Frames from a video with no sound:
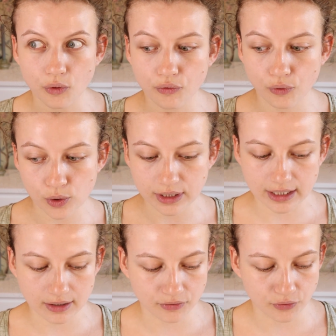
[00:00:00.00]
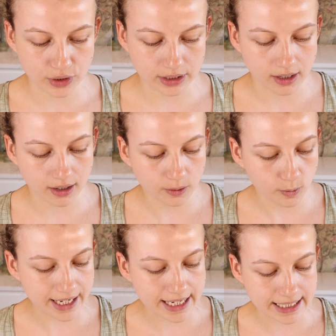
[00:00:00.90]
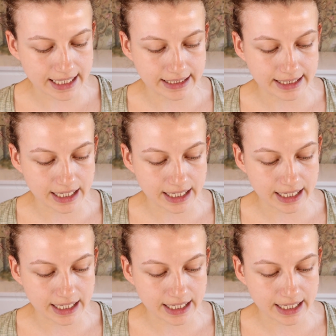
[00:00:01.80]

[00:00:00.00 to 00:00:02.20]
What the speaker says: 4 different colorways.